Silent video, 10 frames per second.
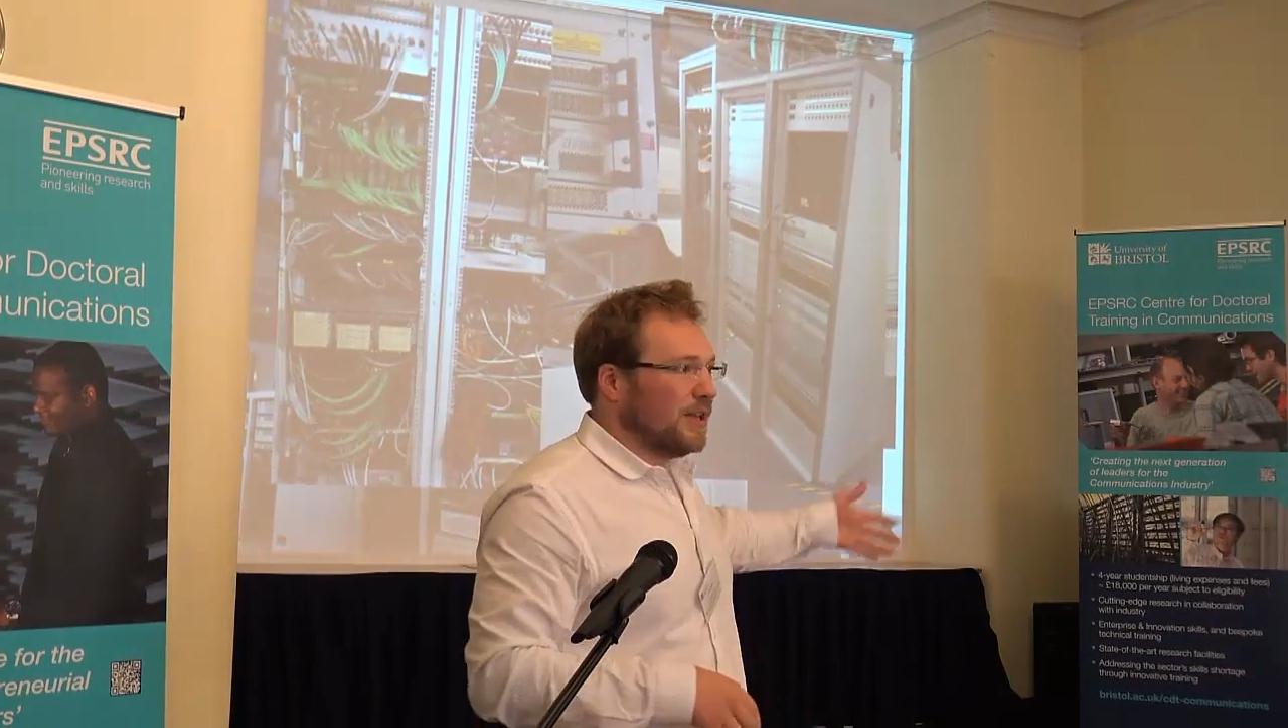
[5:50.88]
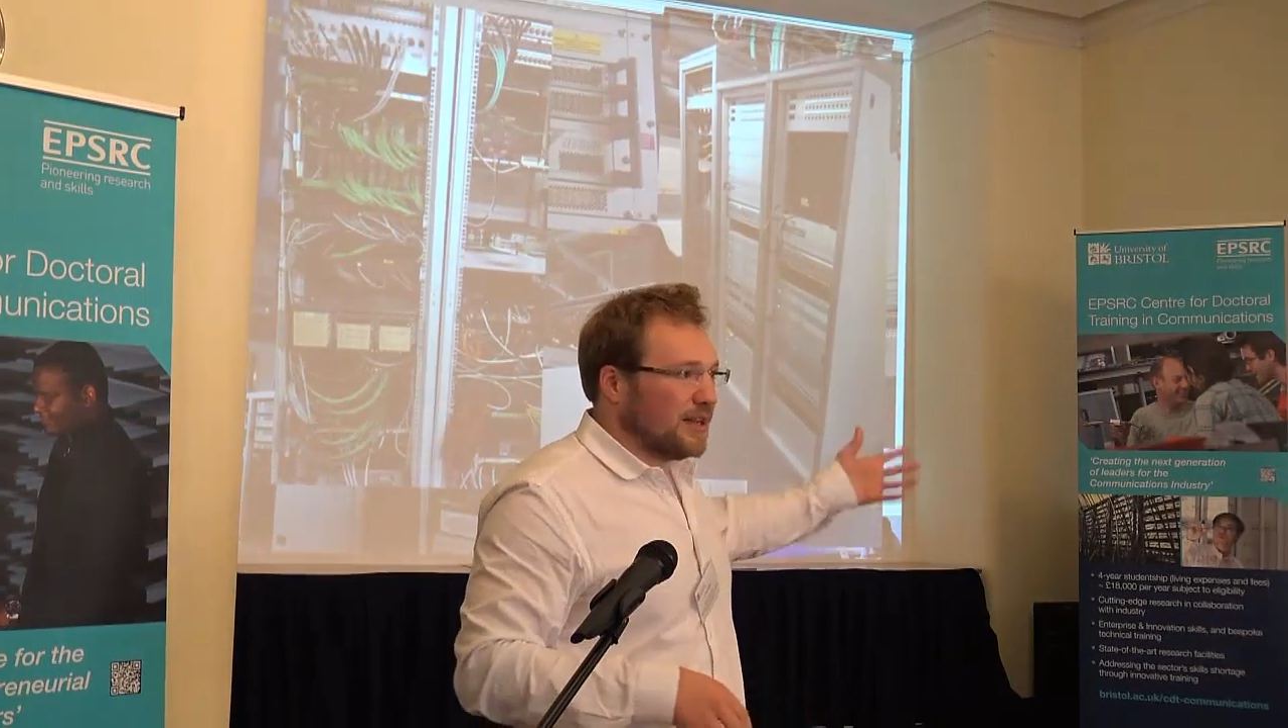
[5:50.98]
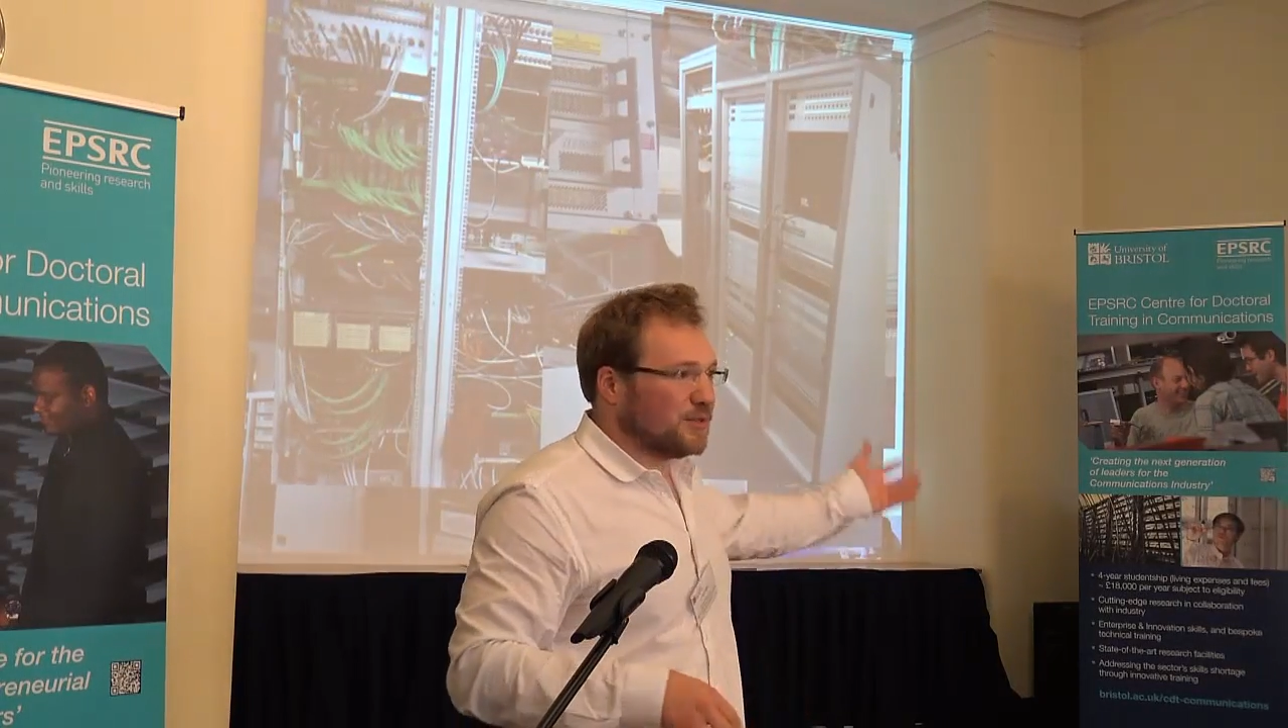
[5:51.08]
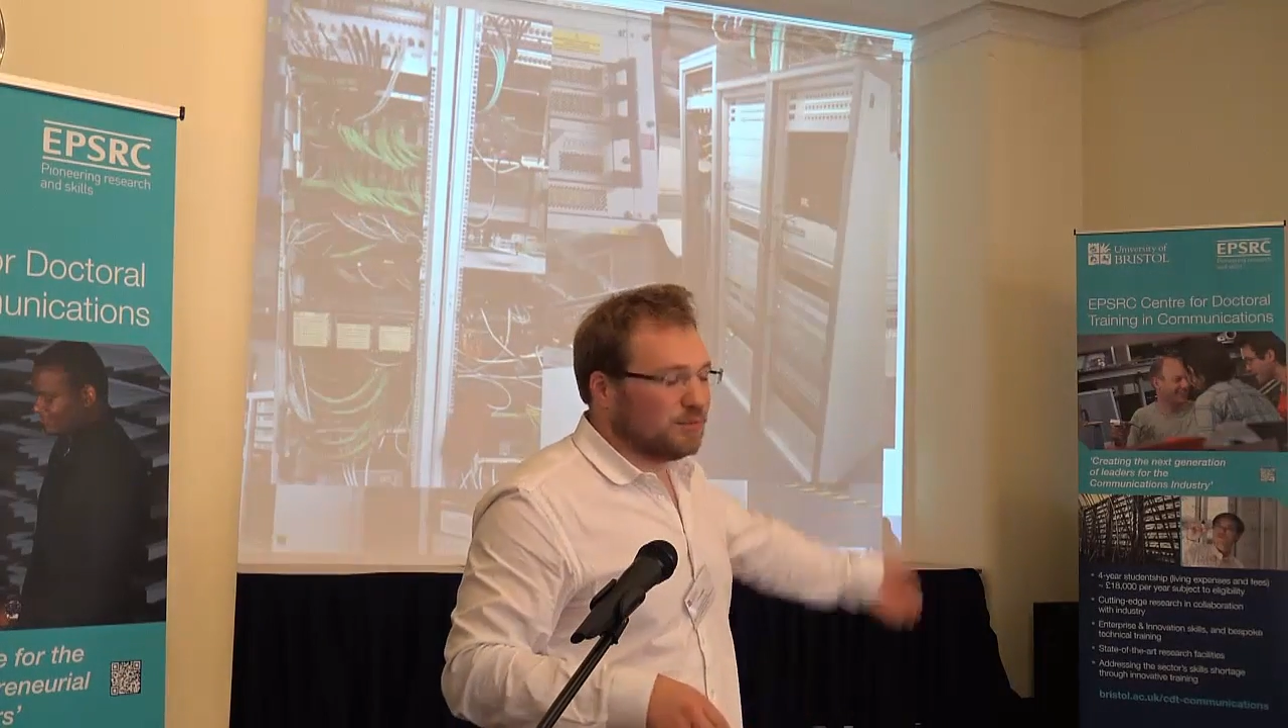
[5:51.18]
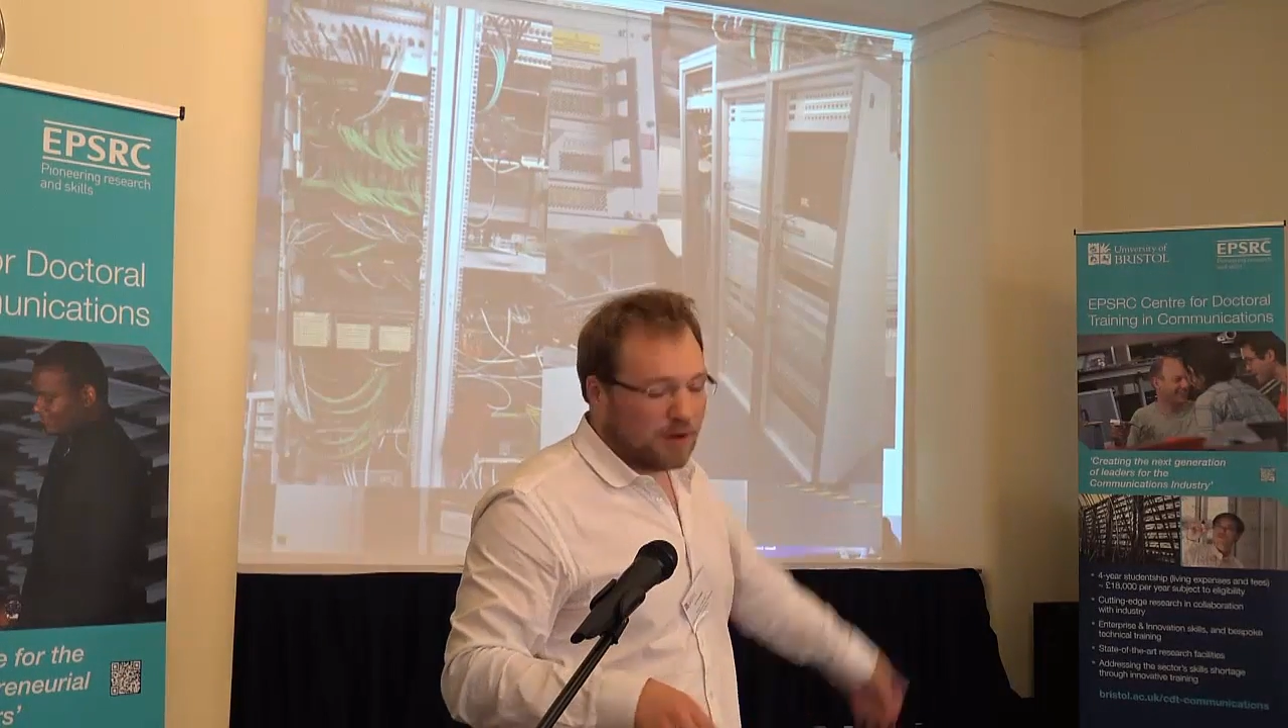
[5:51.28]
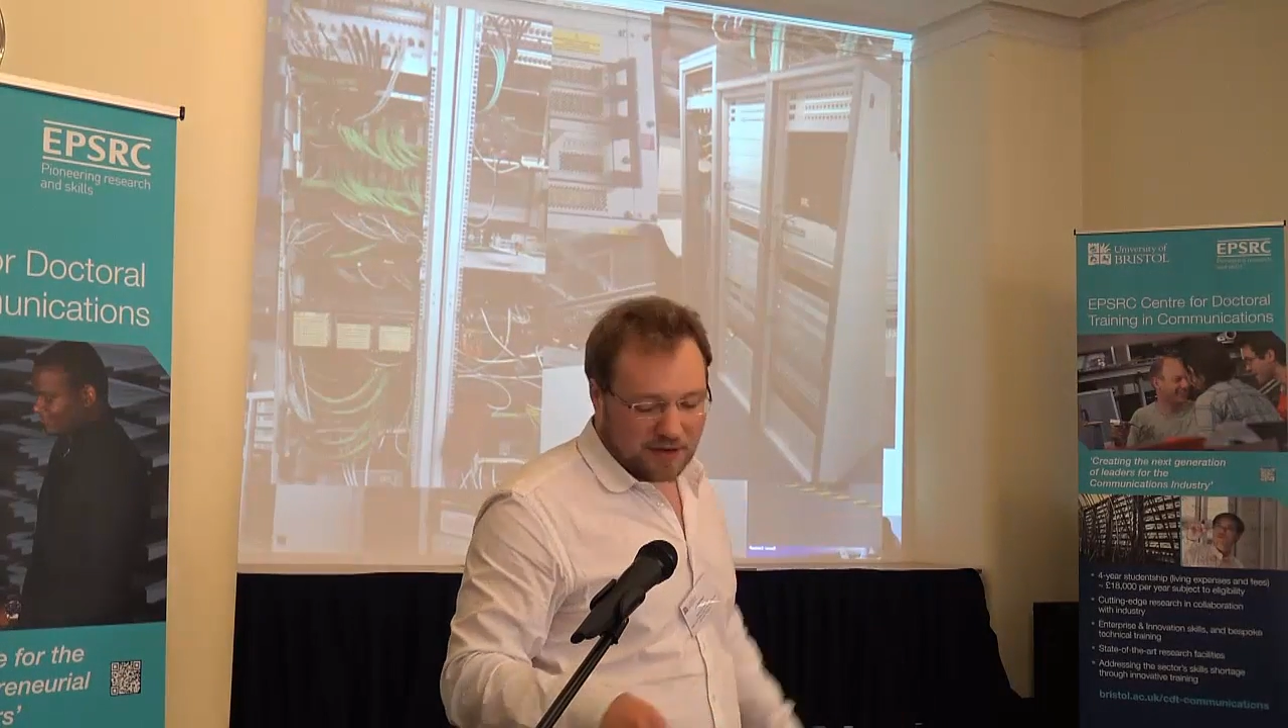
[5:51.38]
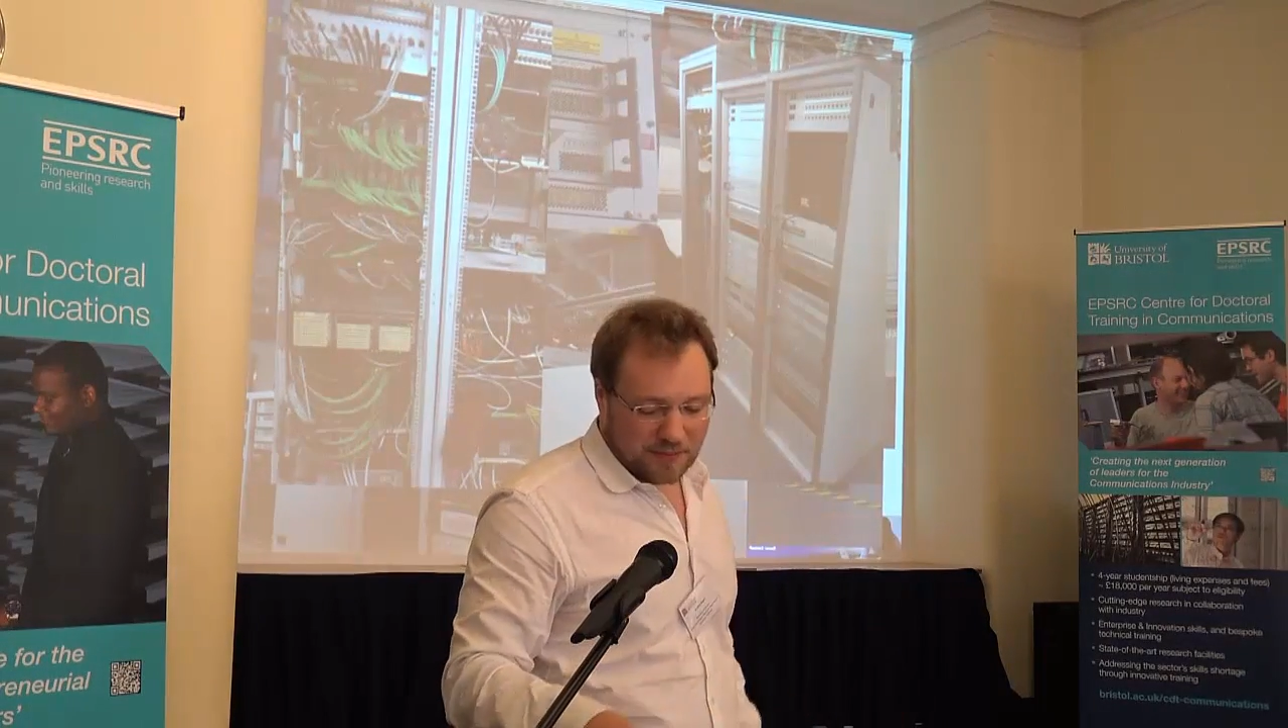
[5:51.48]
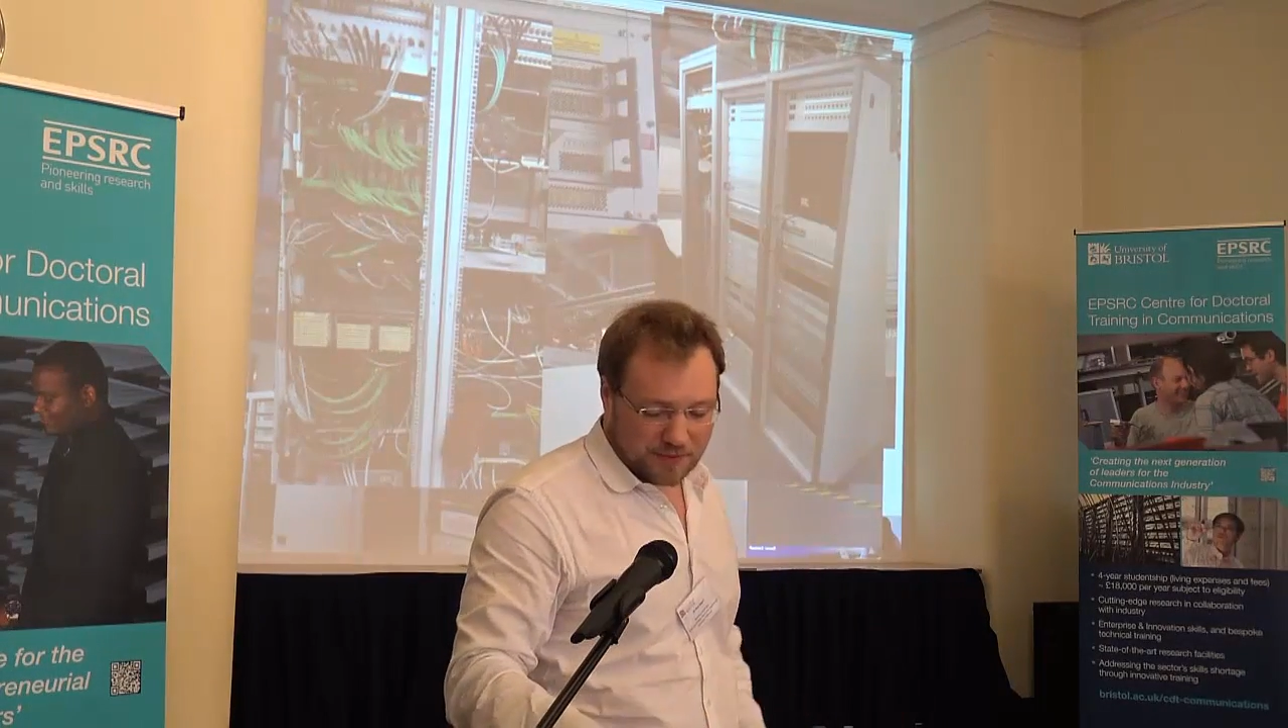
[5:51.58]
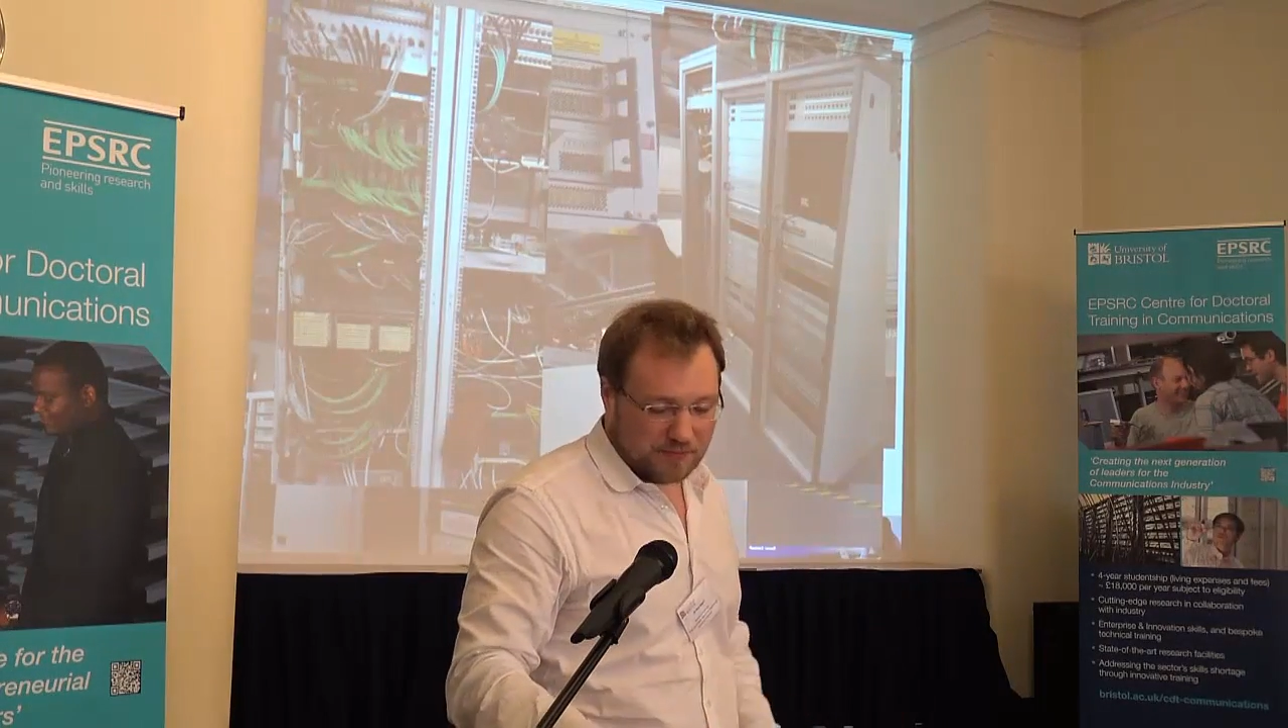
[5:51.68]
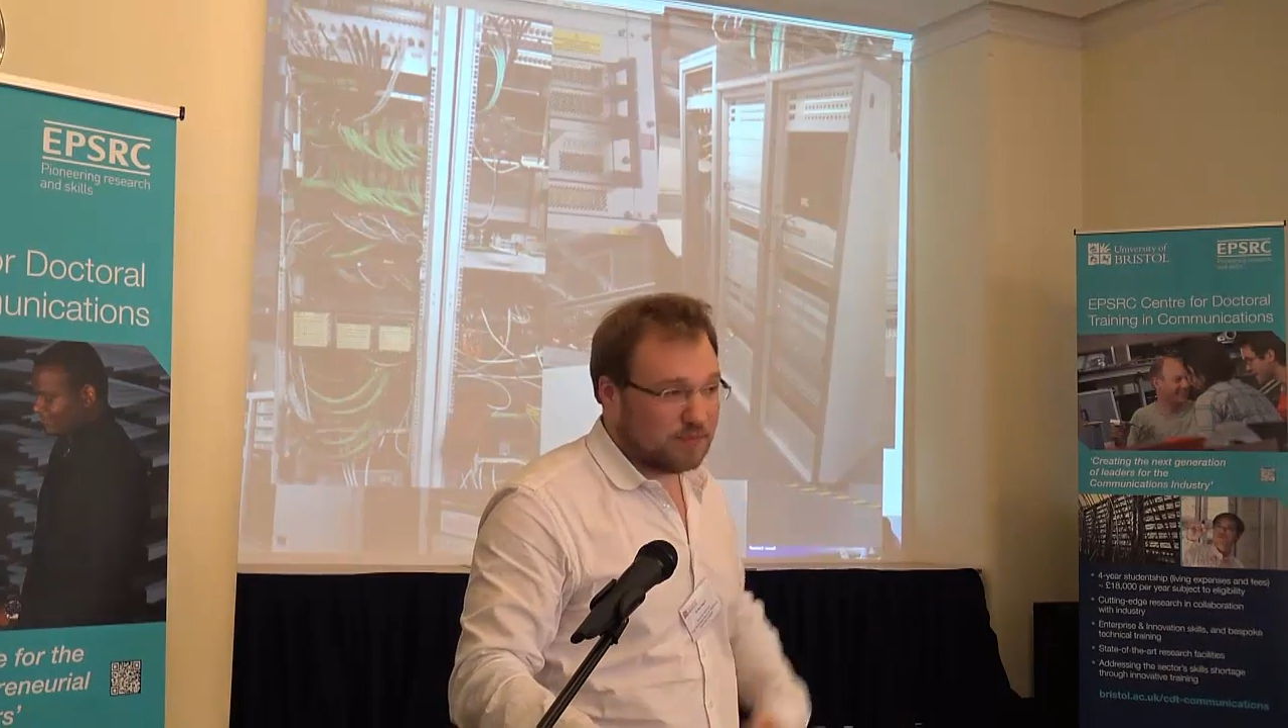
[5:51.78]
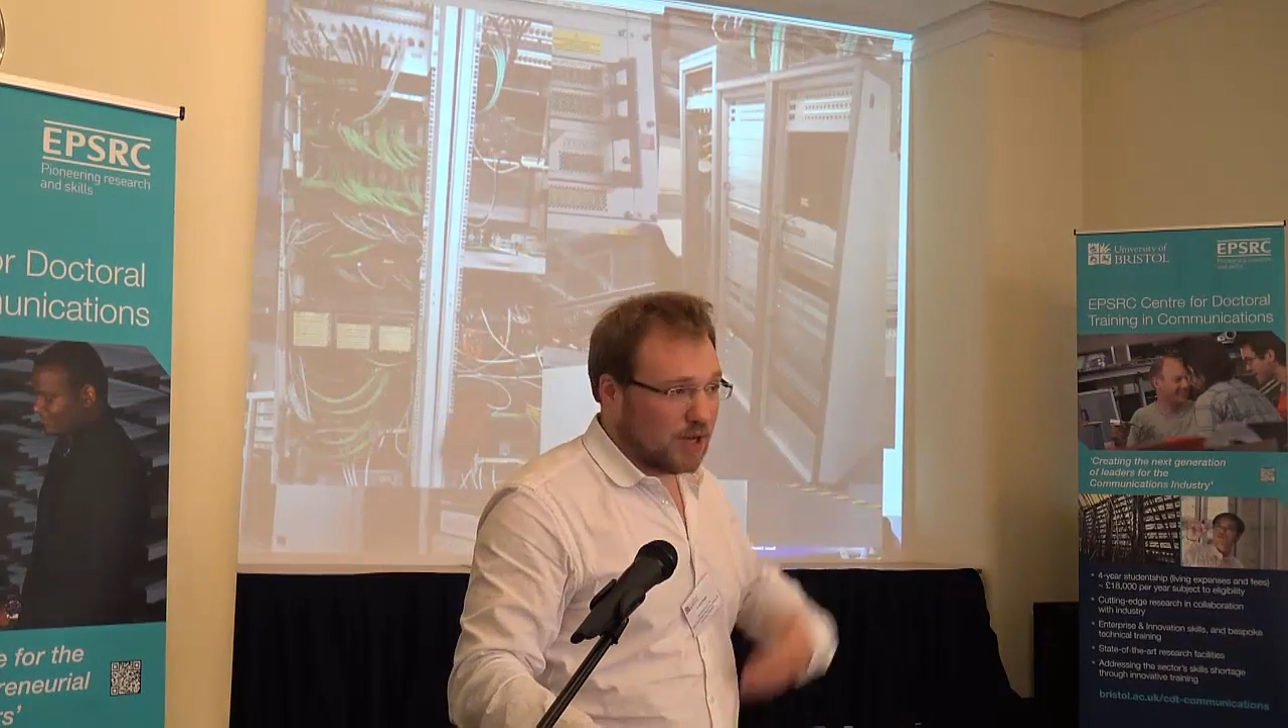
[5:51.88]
actual programs